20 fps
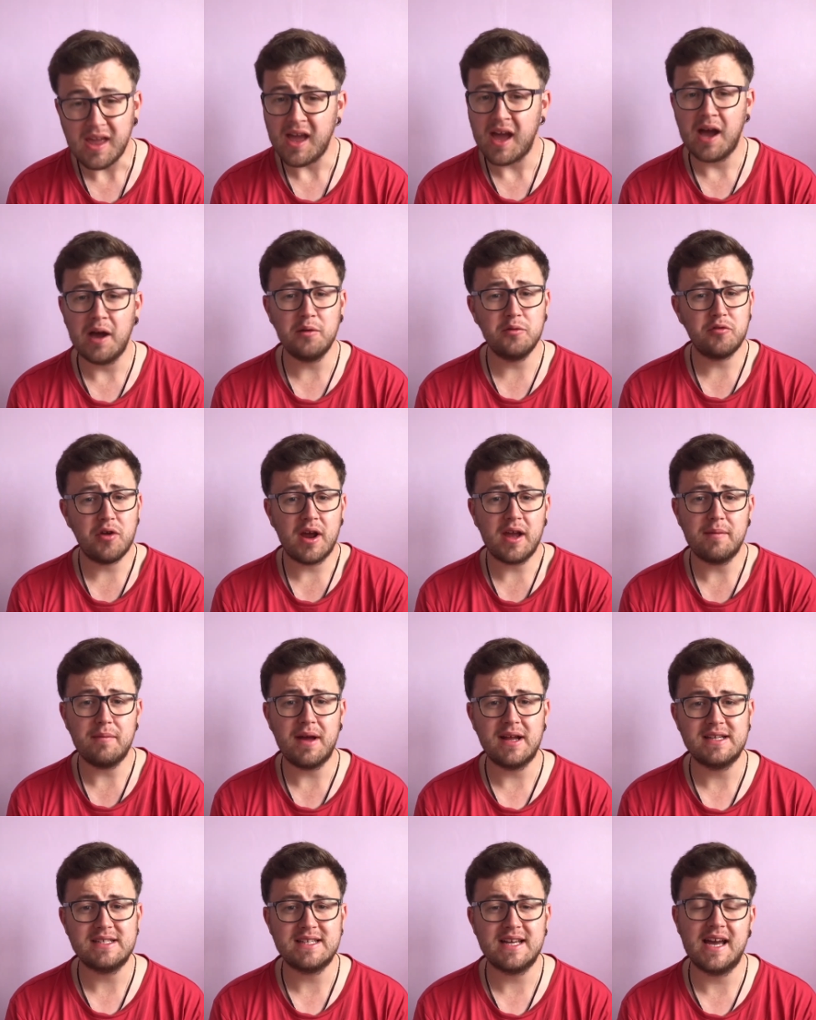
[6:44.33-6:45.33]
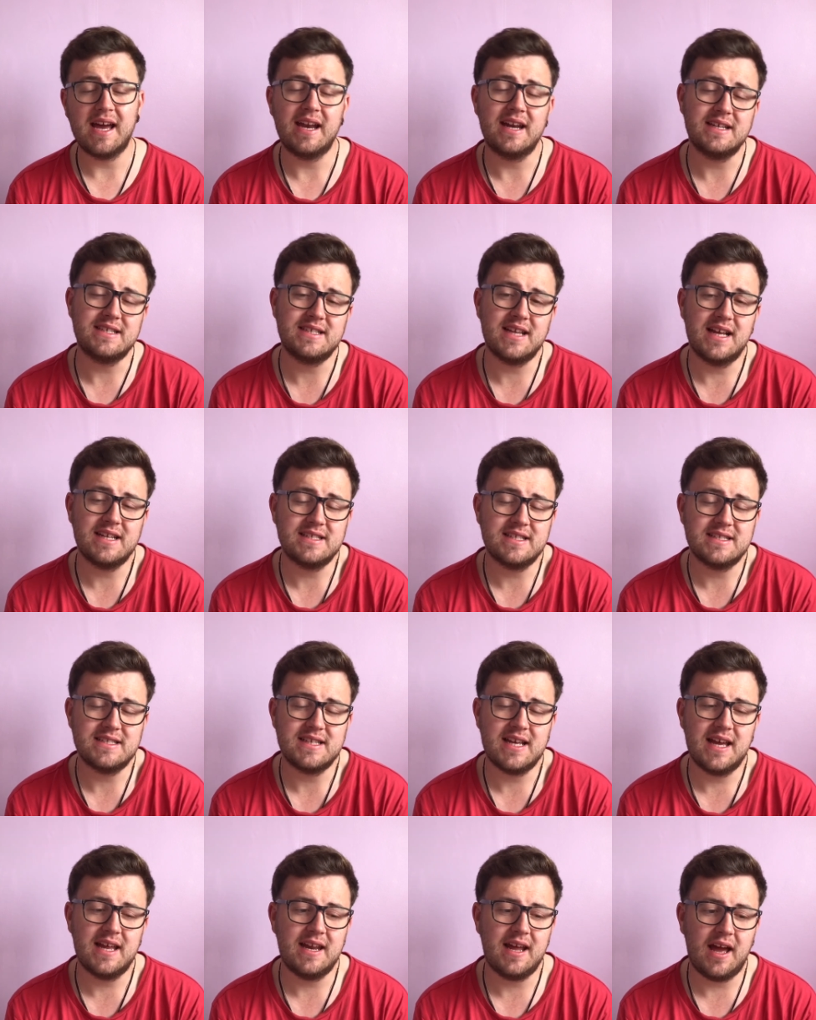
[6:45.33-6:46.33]
I would recommend it, and as I
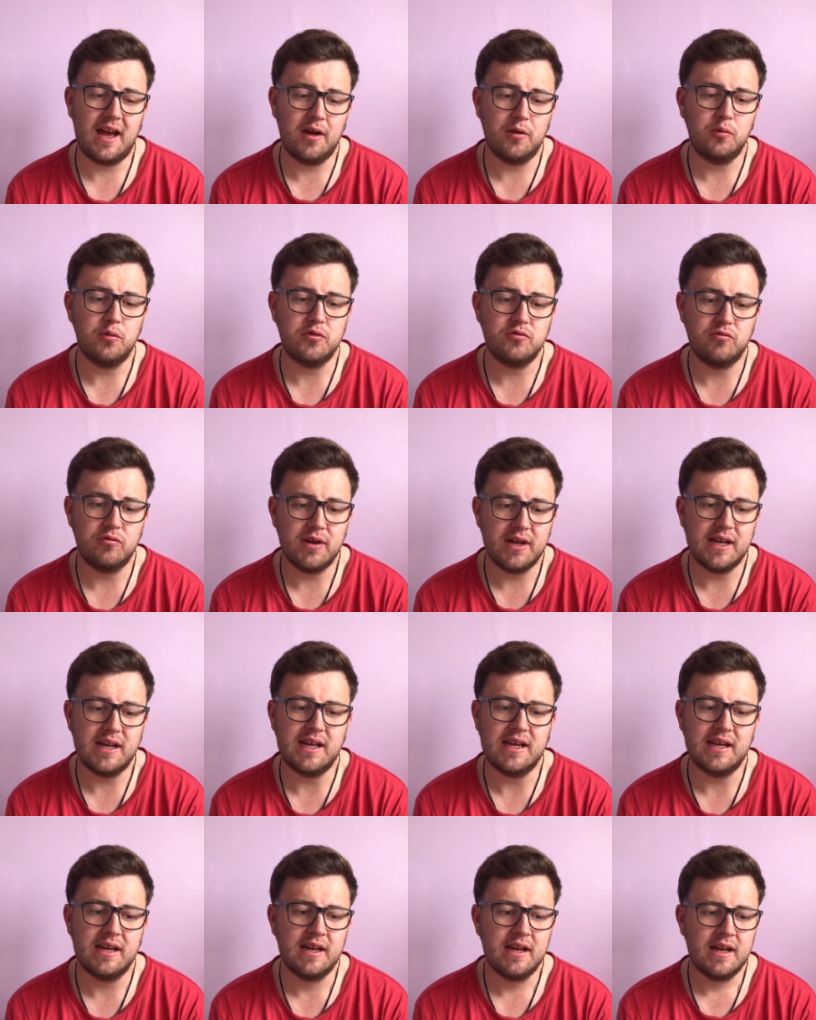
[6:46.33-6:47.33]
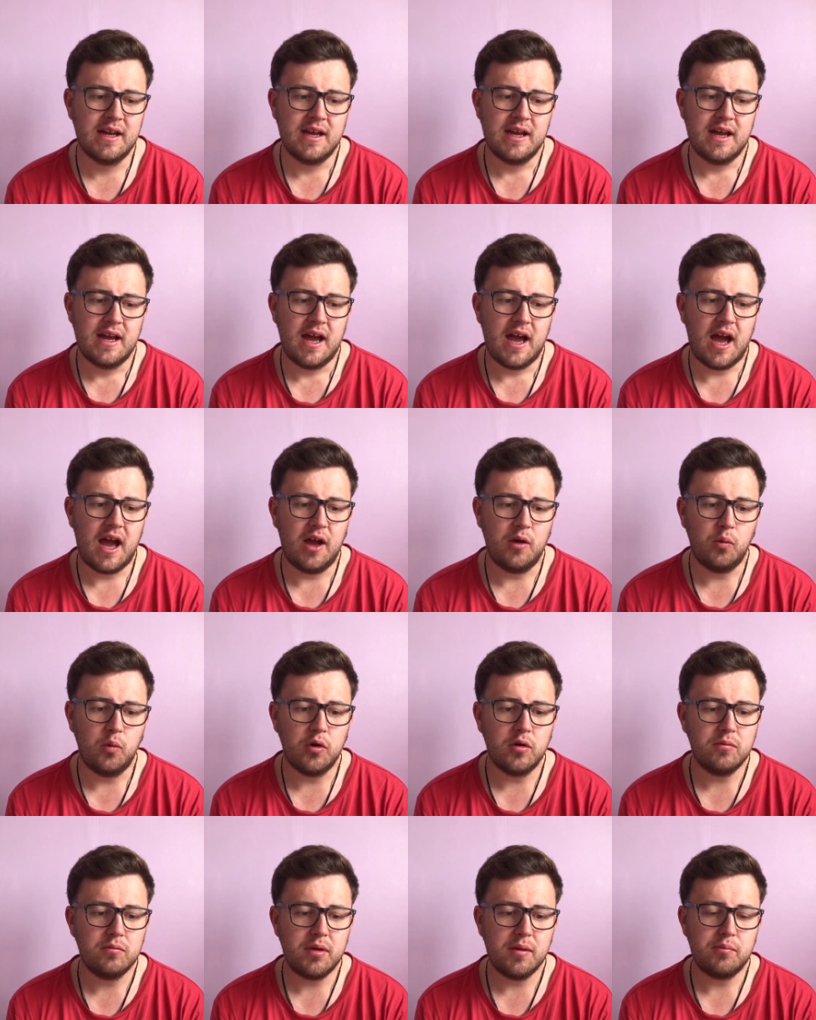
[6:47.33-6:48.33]
said, I
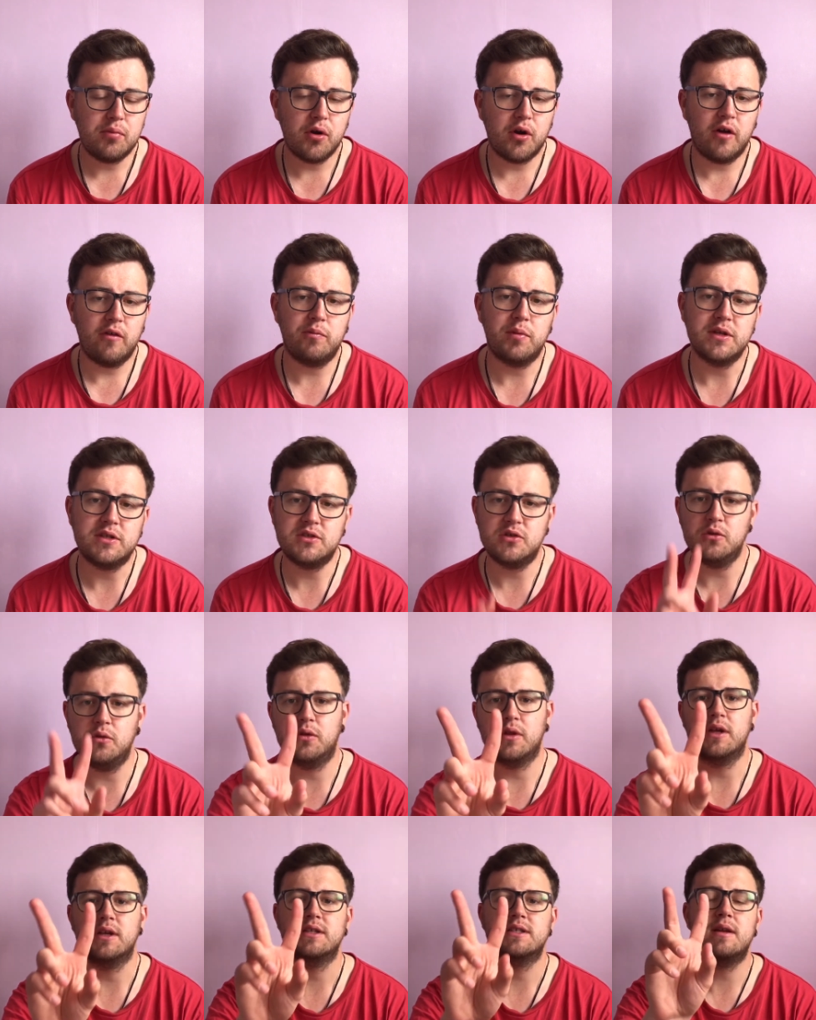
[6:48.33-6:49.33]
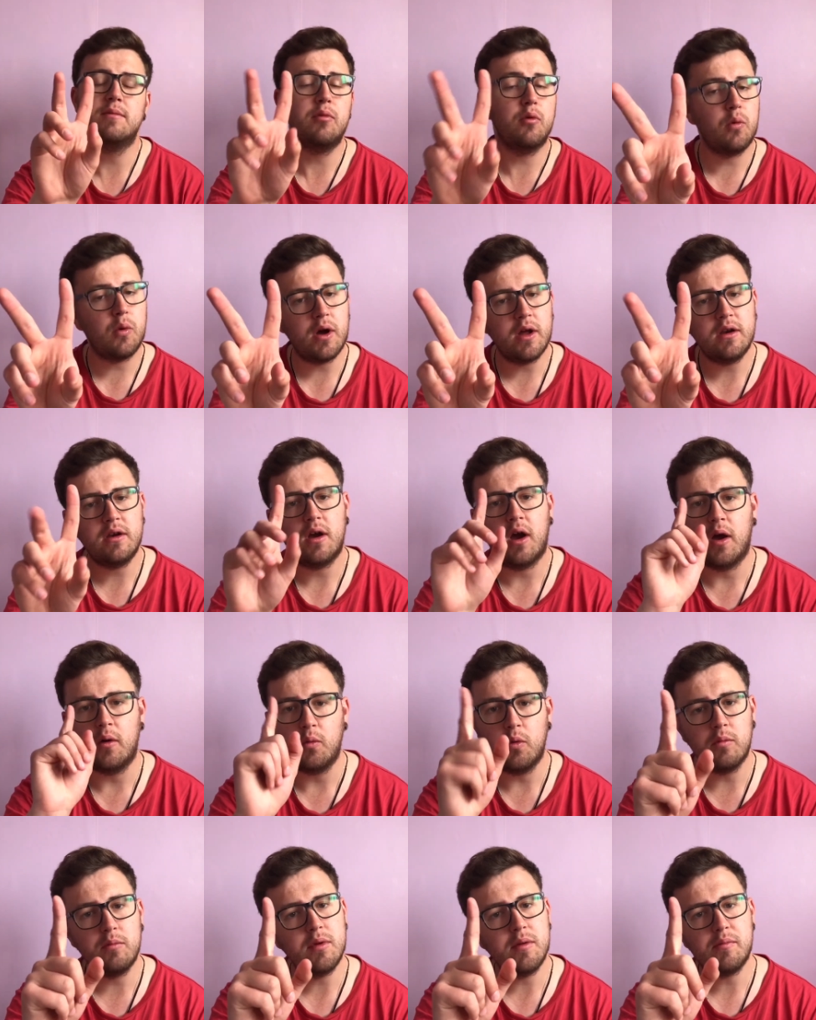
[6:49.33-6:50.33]
wouldn't be put off by two things. Number one, I
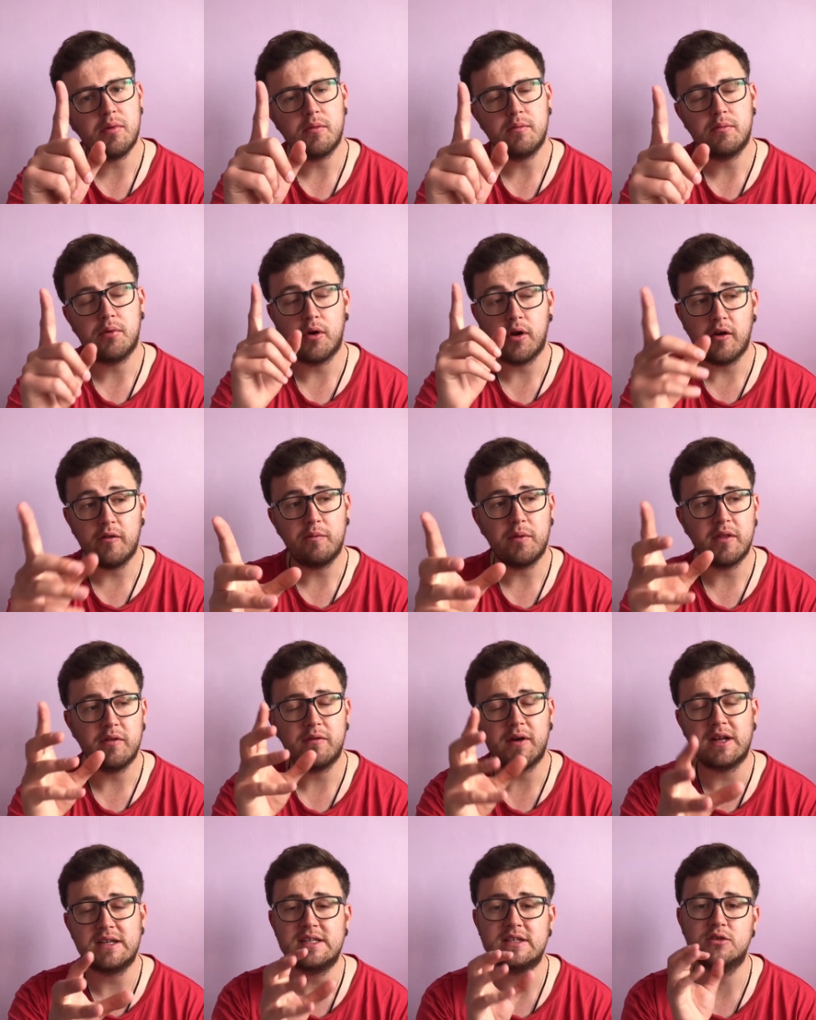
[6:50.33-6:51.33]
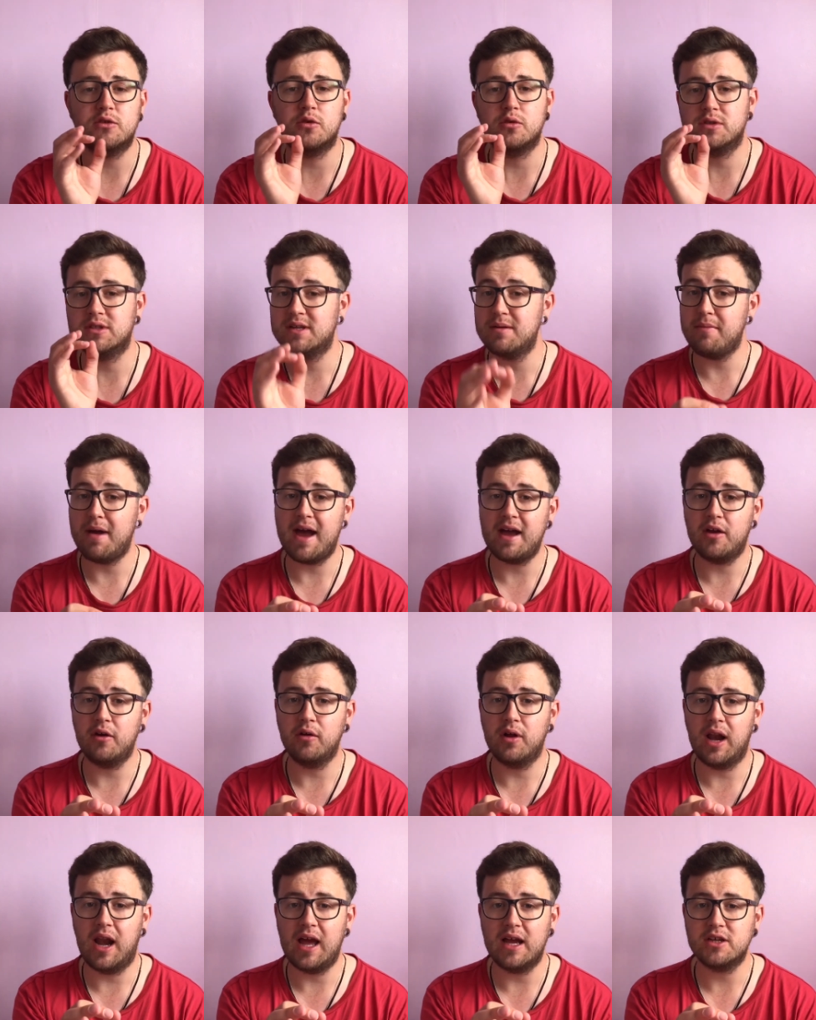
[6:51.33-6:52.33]
wouldn't be put off by the fact it's called Tobacco
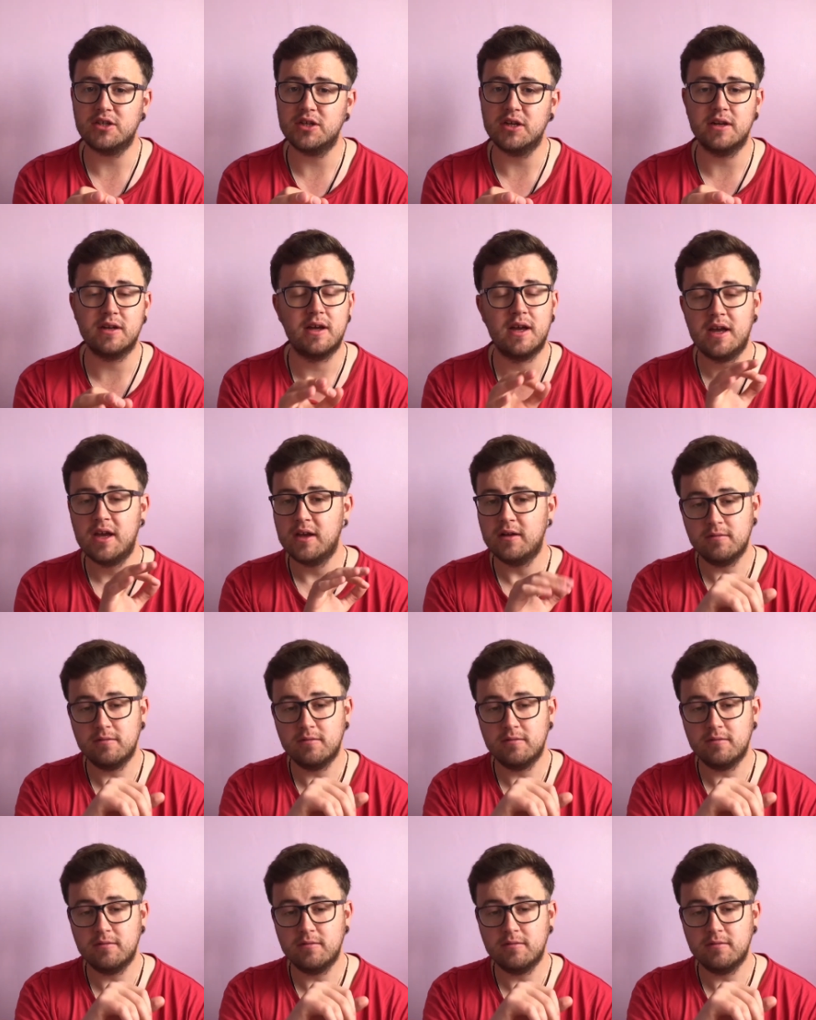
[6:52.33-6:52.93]
Collection,